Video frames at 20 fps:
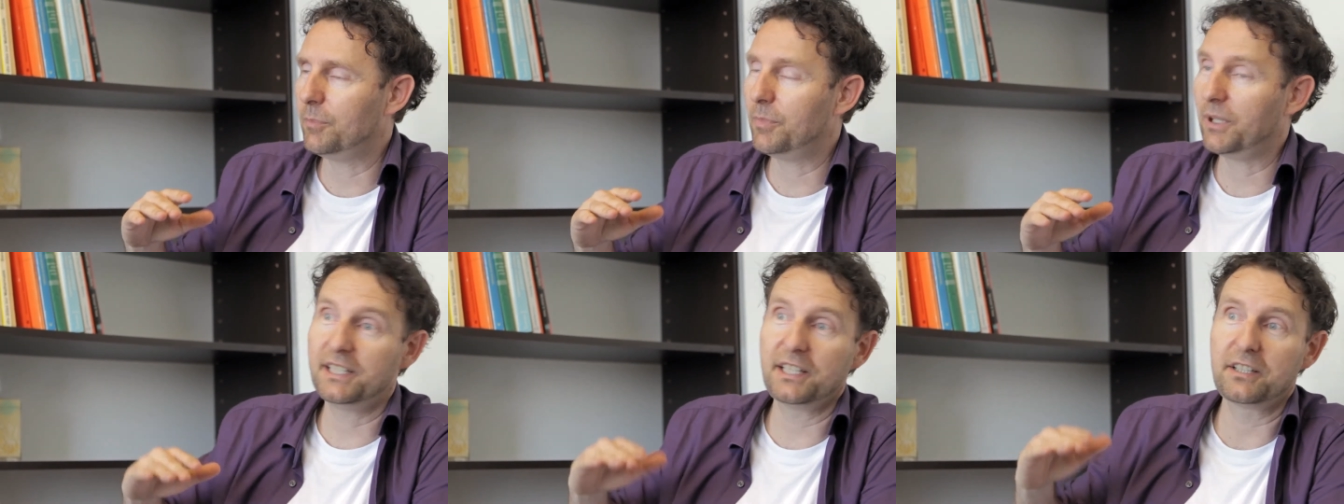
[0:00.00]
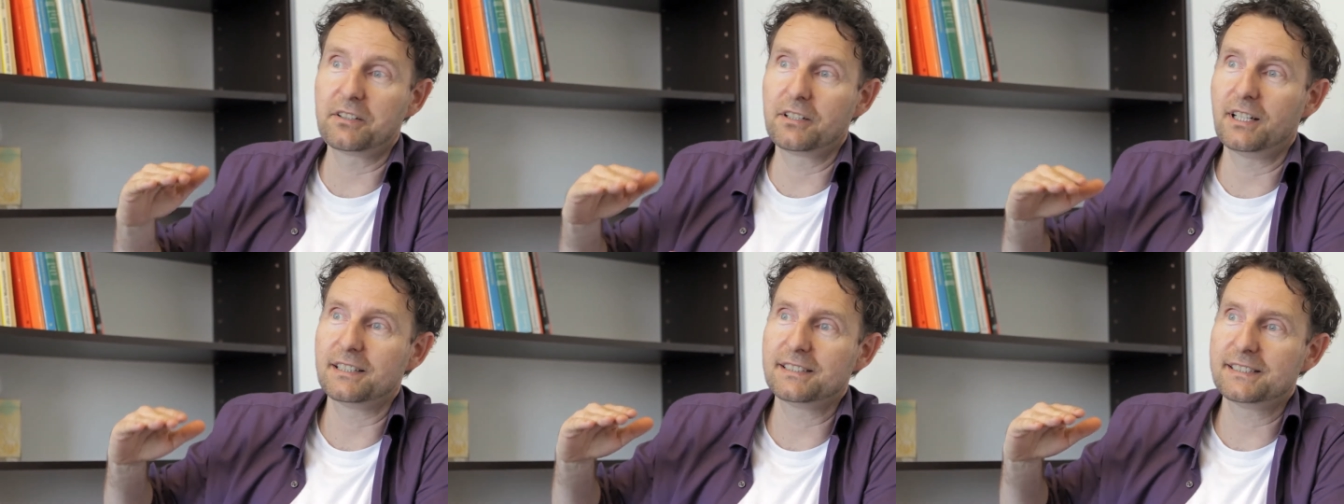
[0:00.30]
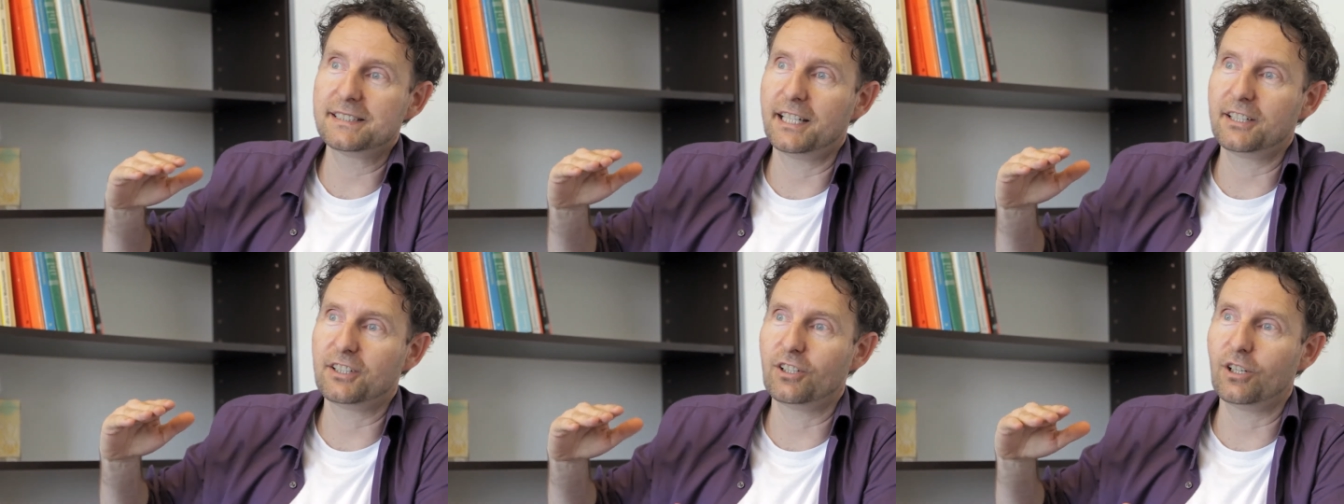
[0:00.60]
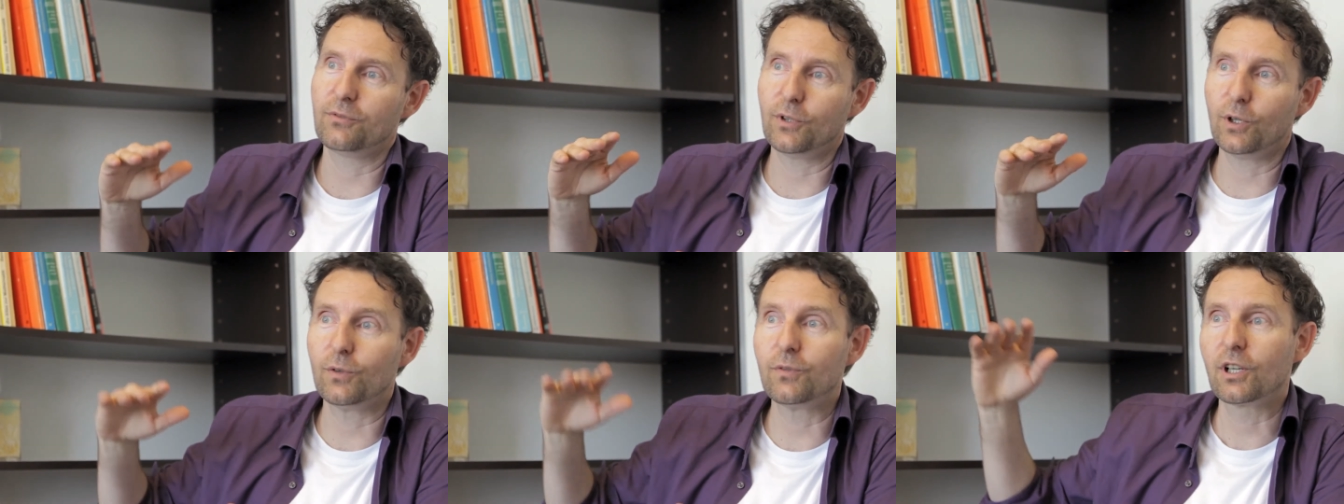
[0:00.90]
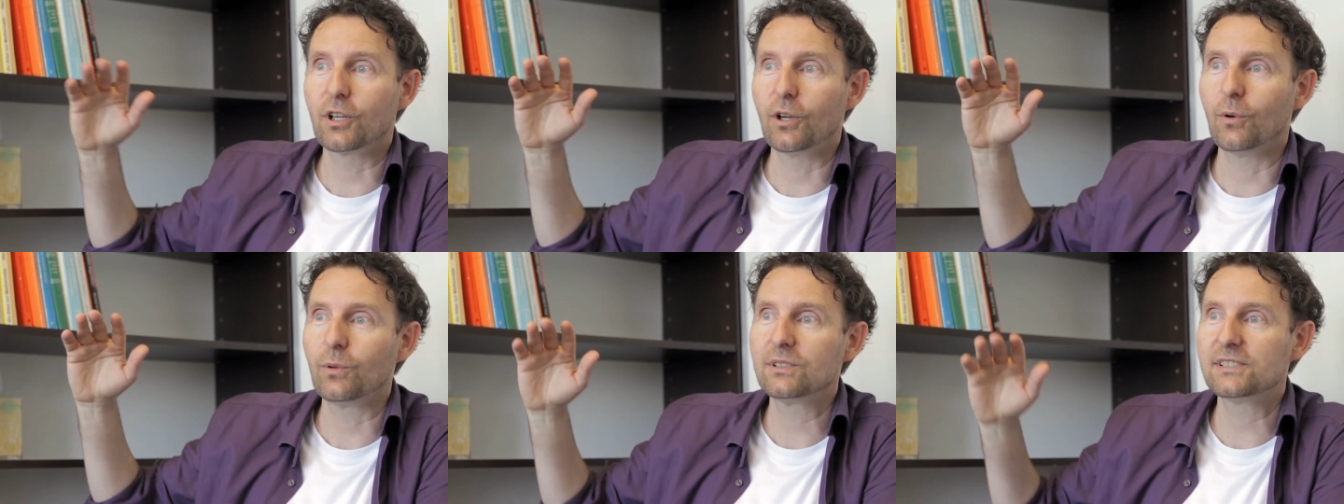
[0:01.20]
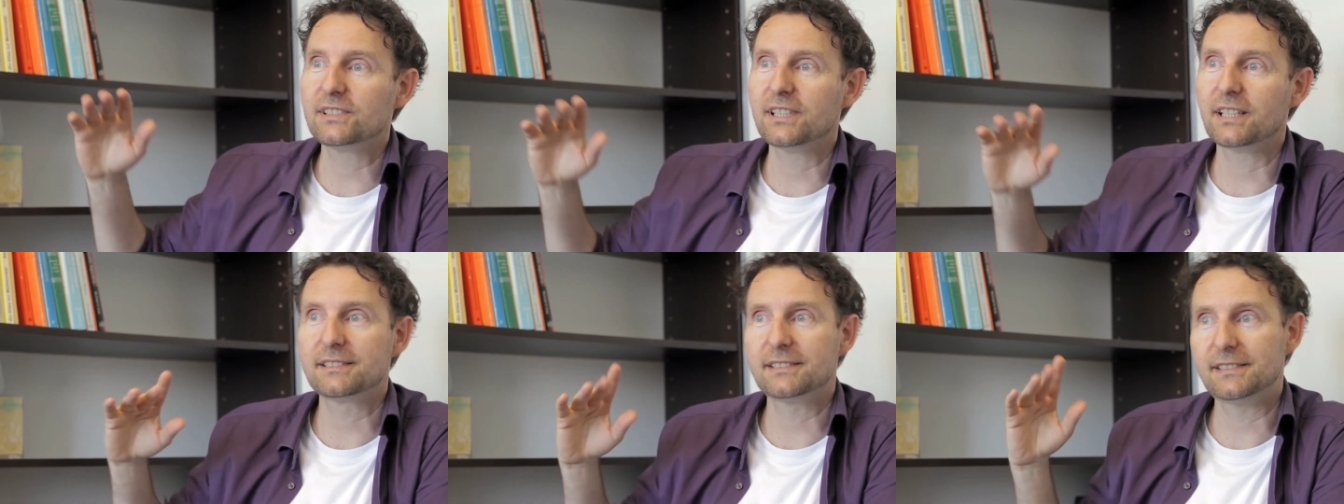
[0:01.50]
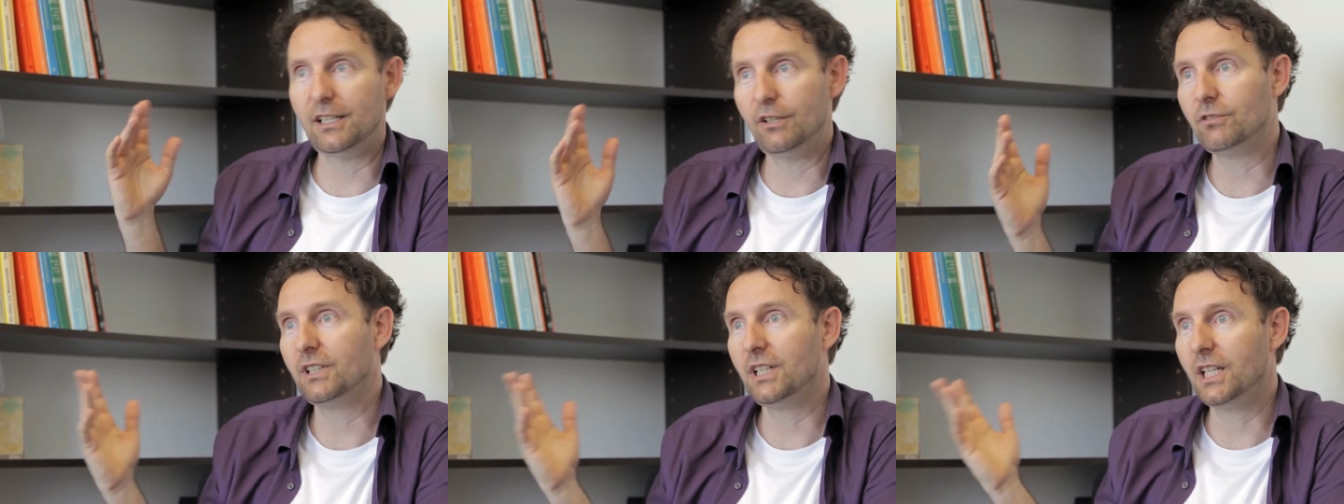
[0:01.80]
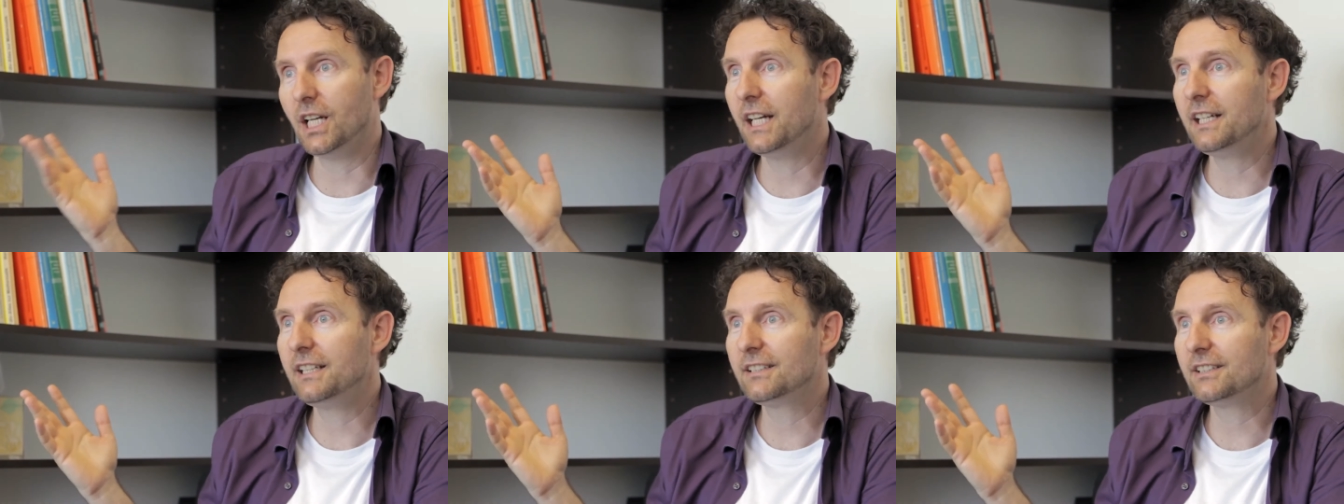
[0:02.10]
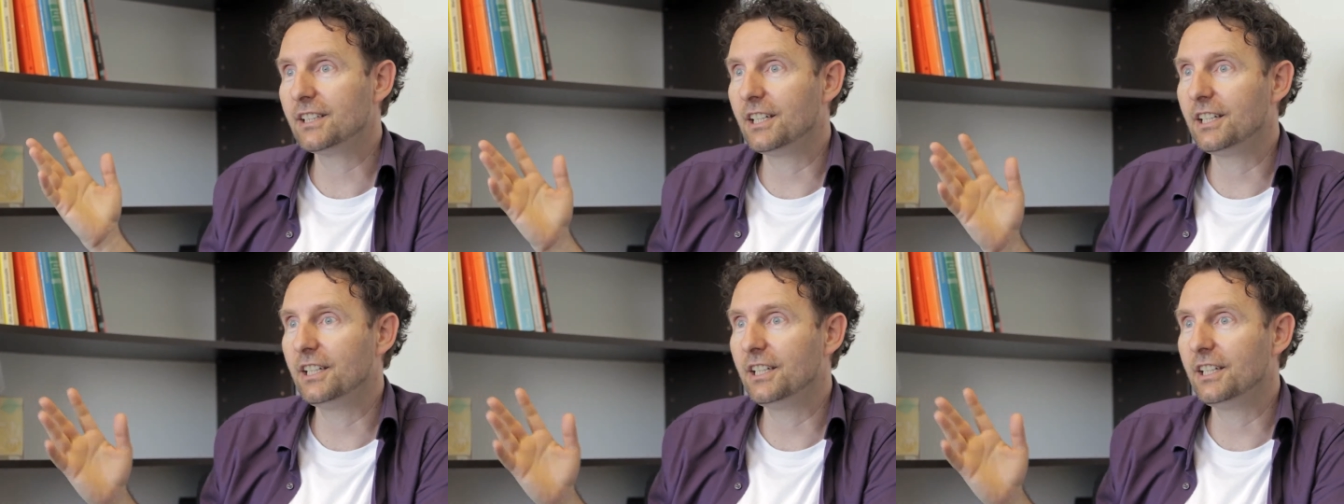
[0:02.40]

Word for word: a particular set of overtones that sound nice.